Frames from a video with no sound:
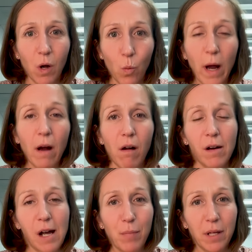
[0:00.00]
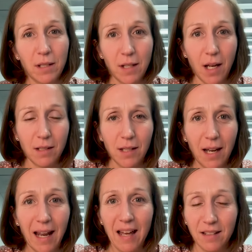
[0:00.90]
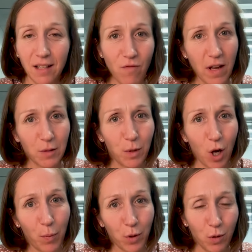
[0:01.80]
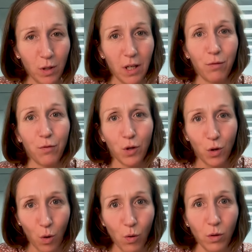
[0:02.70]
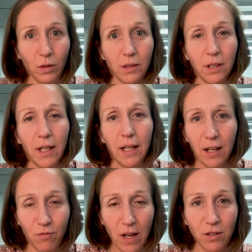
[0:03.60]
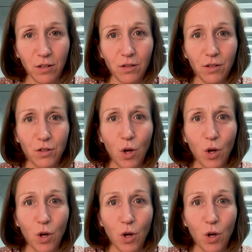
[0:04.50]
where our company stands today as an investment opportunity for gold investors.